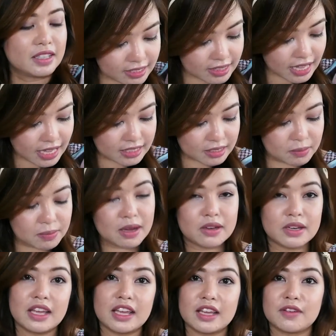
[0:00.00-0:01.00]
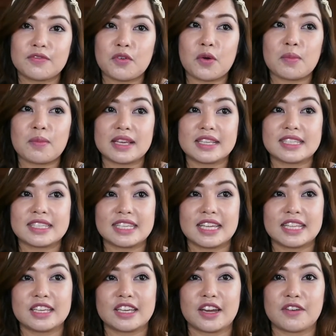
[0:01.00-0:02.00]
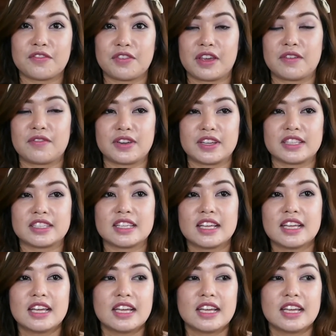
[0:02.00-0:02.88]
That's about it for my skincare favorites.